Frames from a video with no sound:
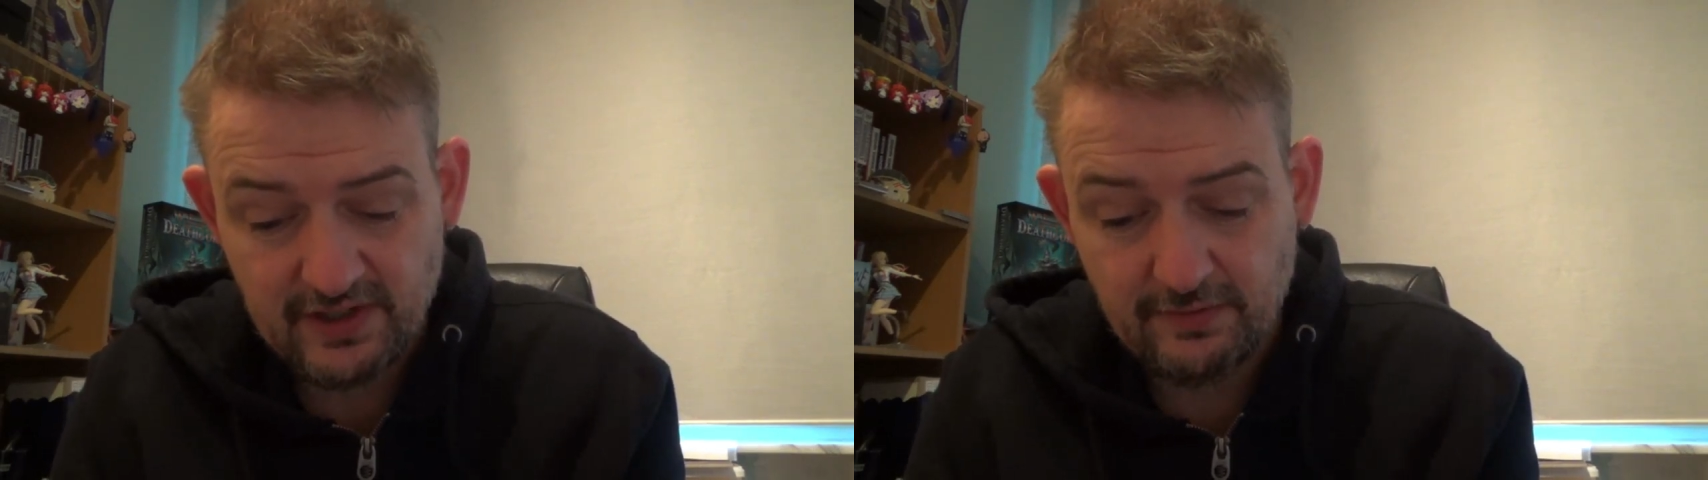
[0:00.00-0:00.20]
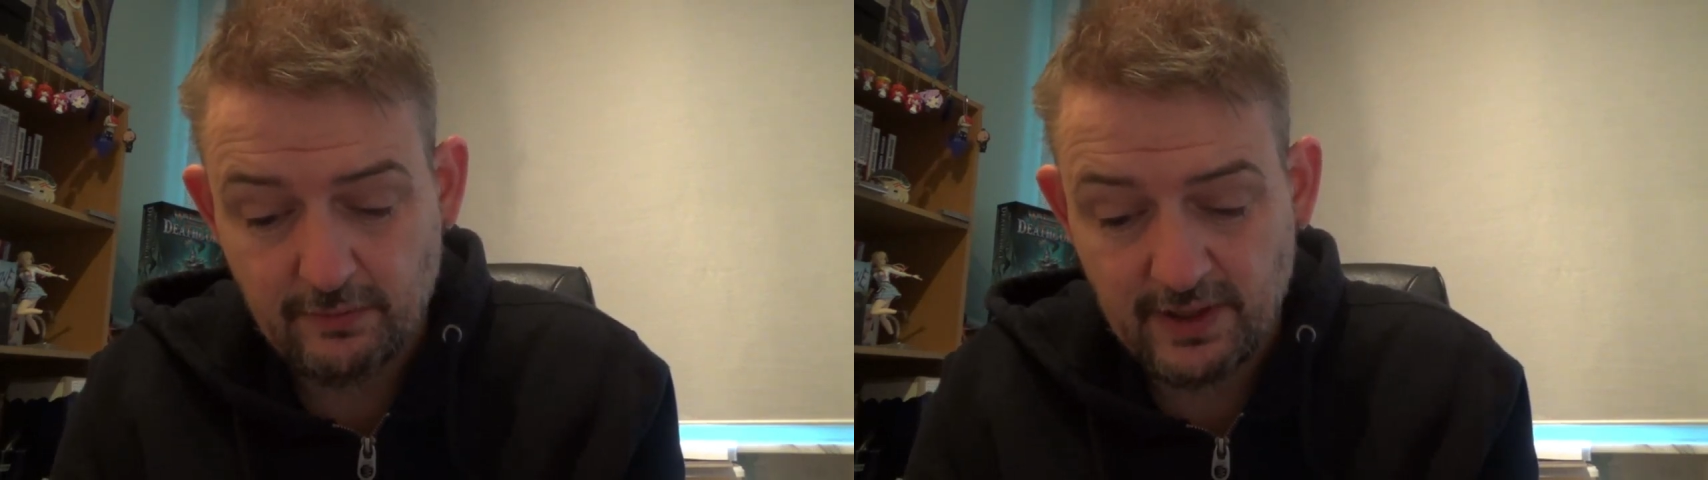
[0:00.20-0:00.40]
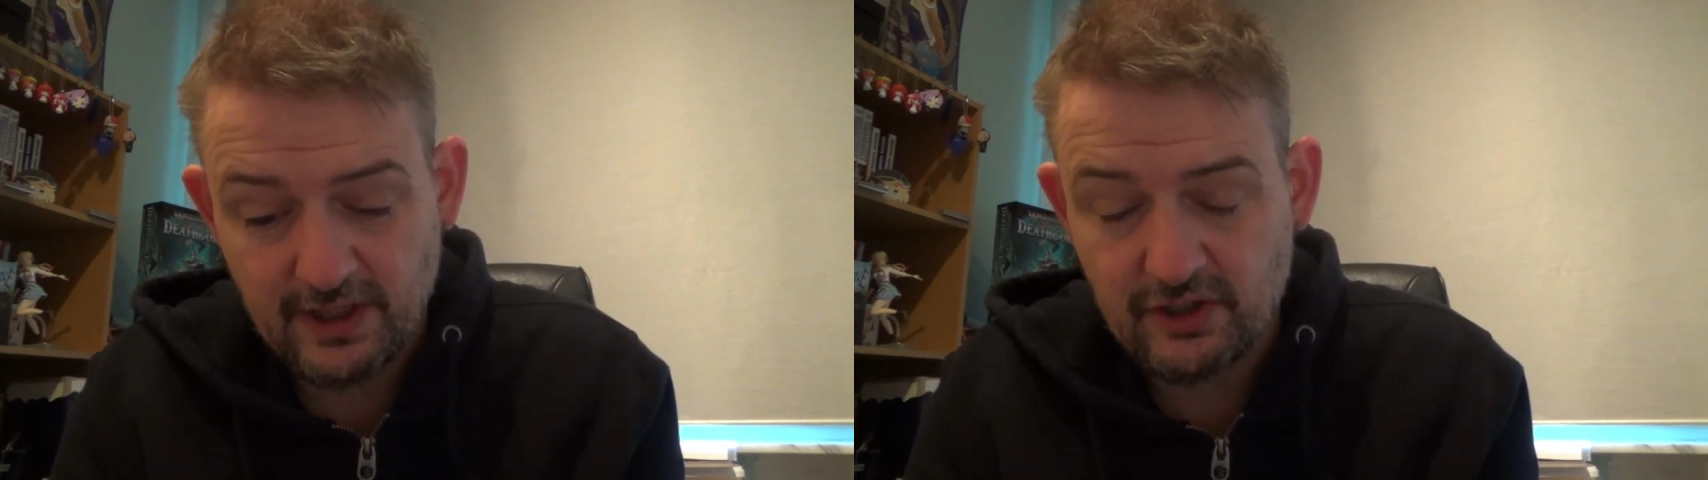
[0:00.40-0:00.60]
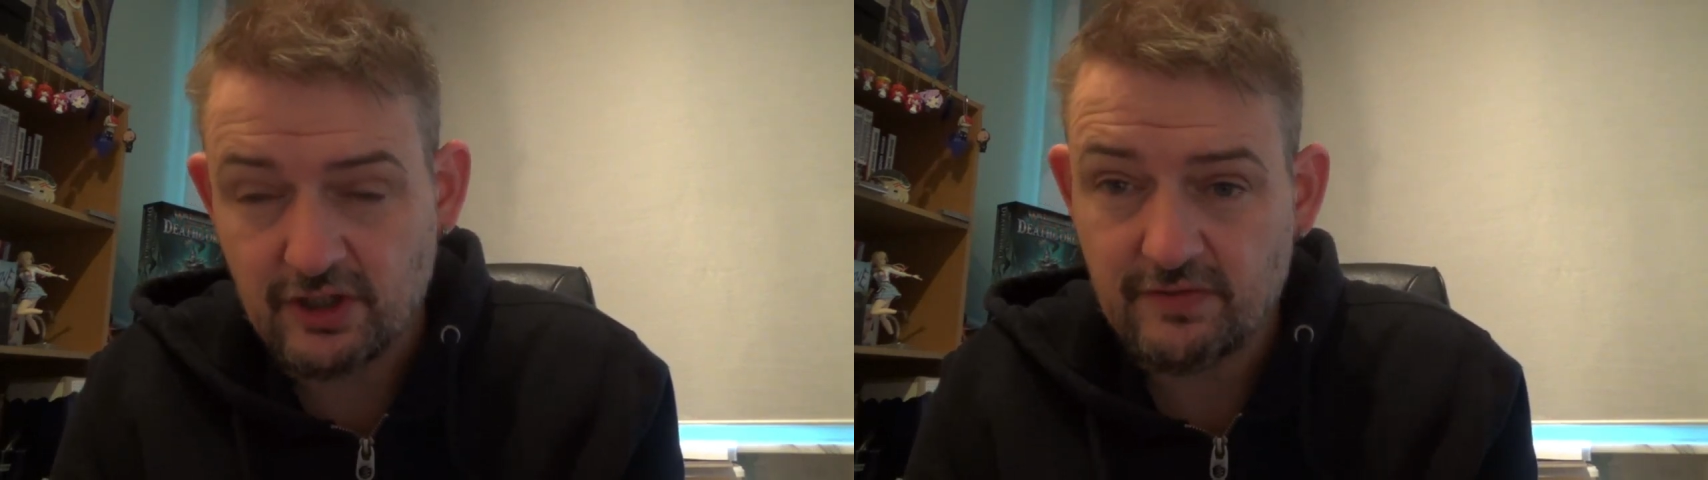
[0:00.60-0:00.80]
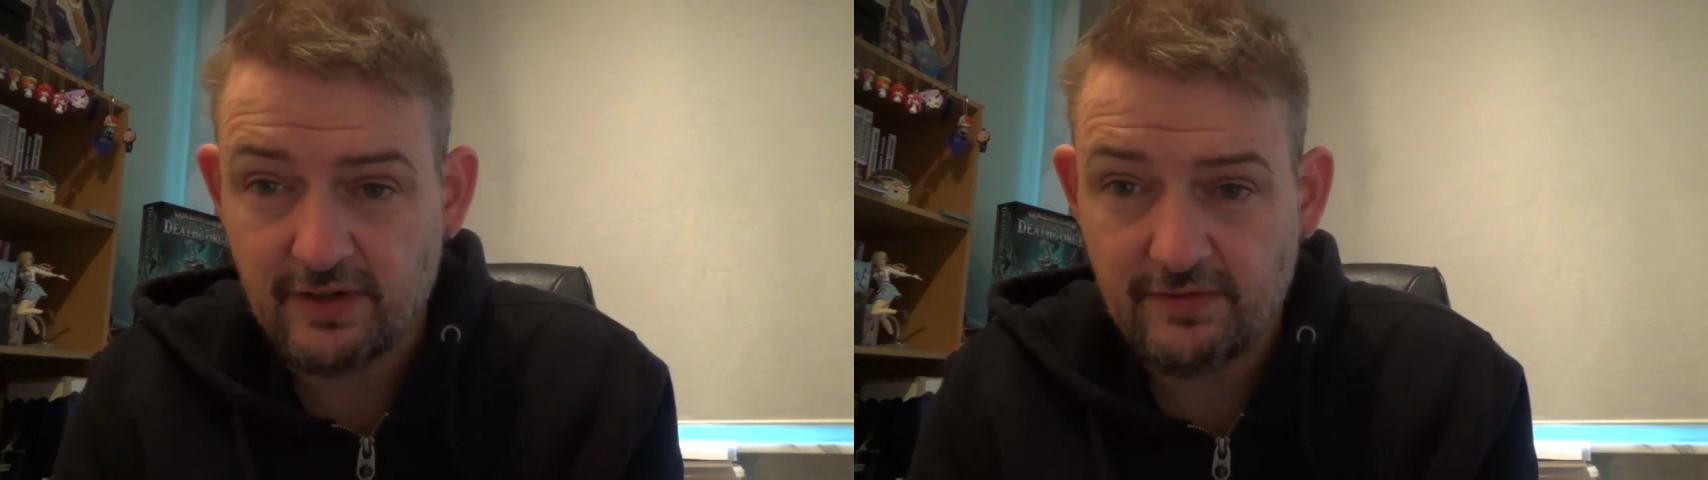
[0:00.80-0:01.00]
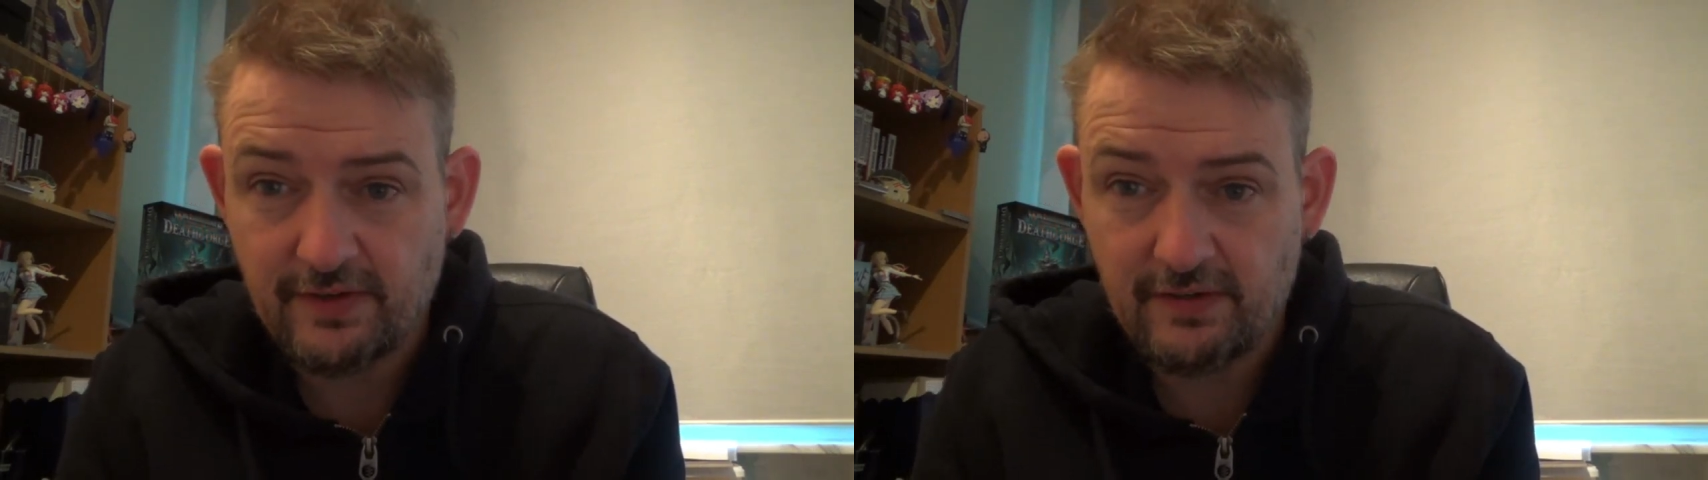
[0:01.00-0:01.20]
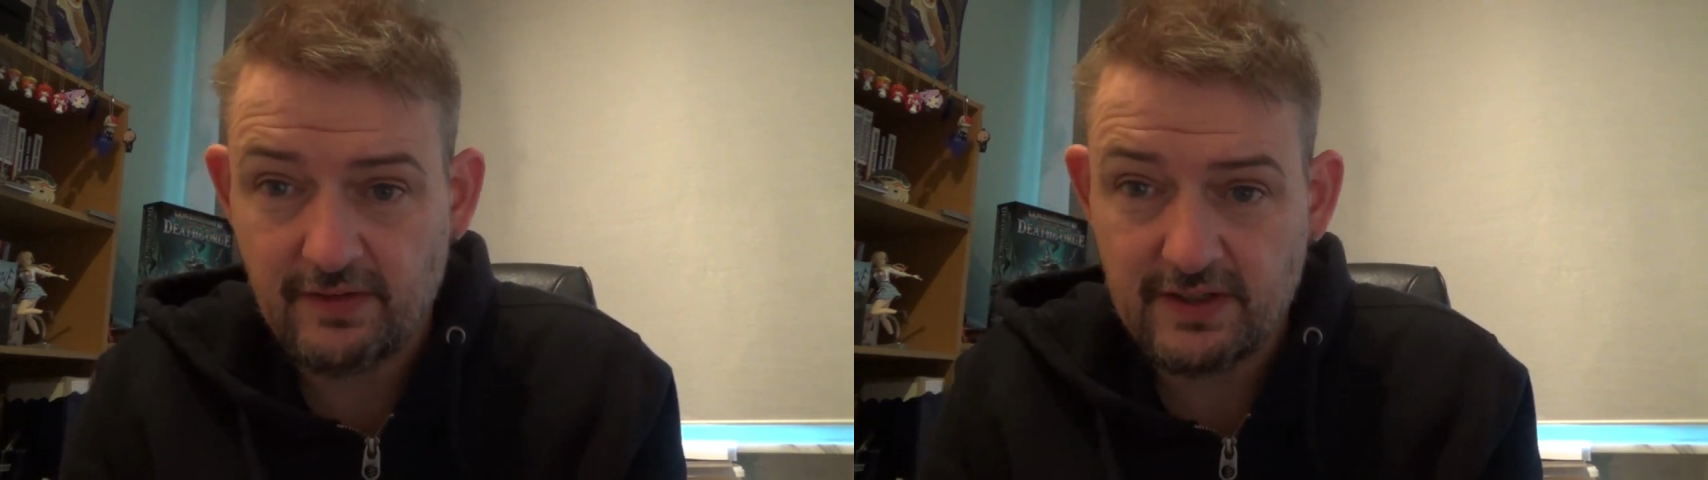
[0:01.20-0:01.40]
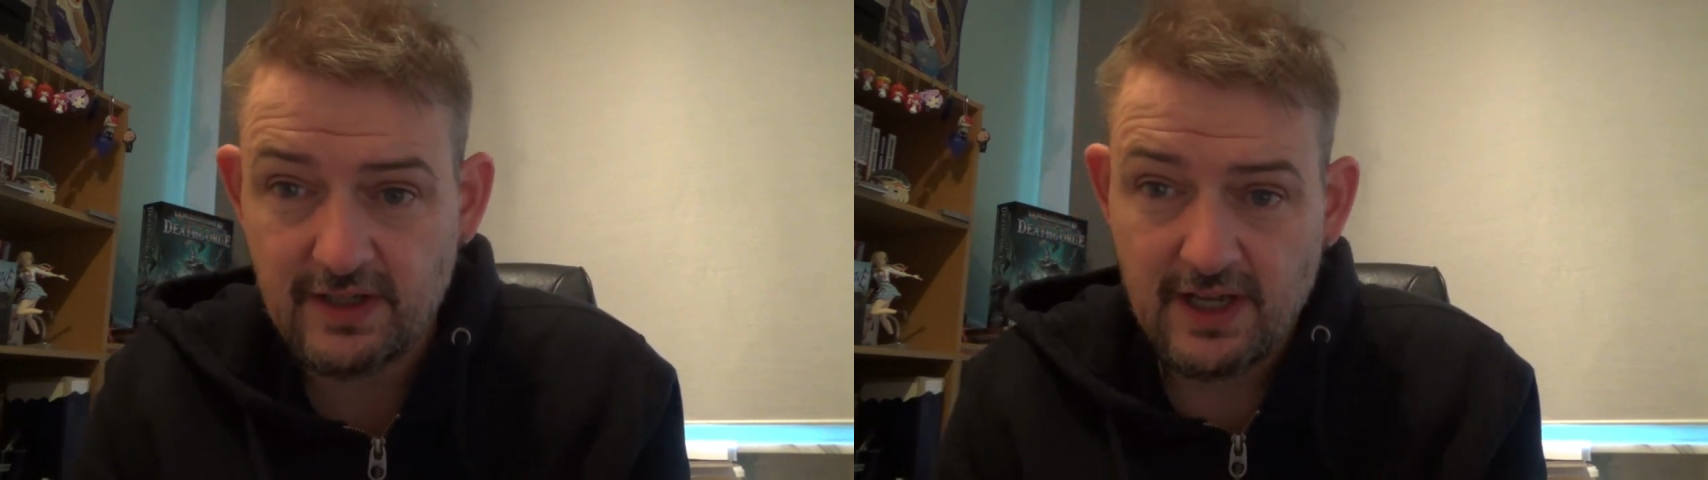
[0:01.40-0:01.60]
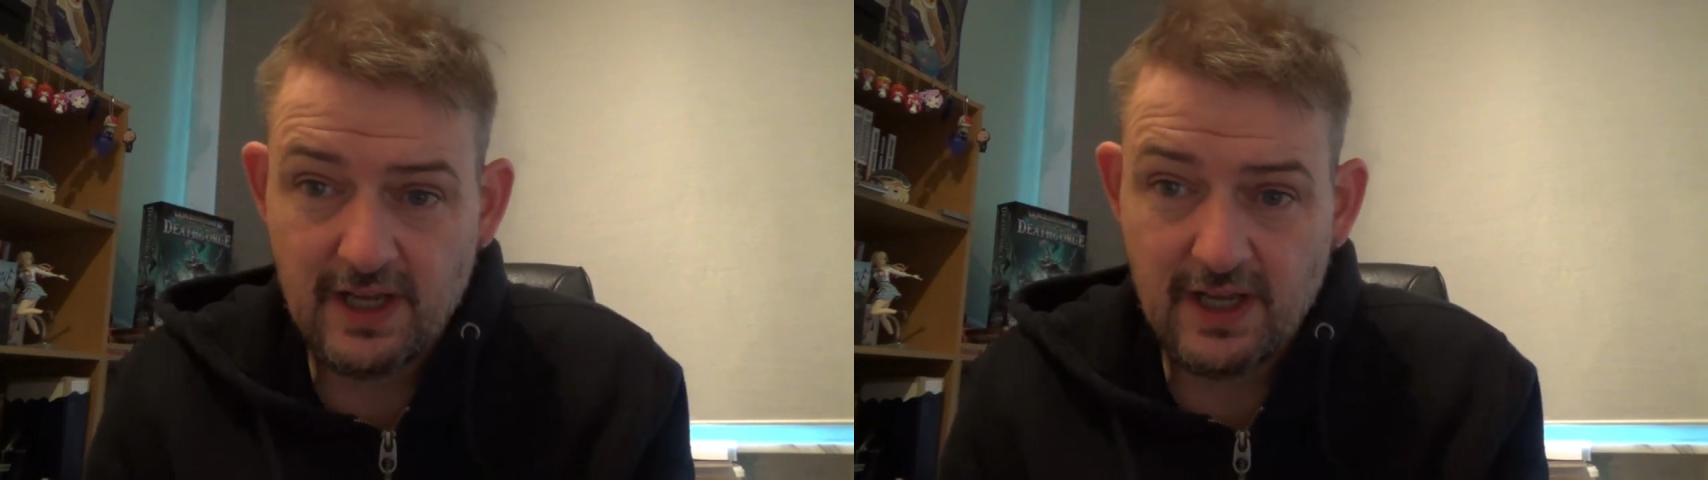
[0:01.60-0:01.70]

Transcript: giveaway just for the fun of it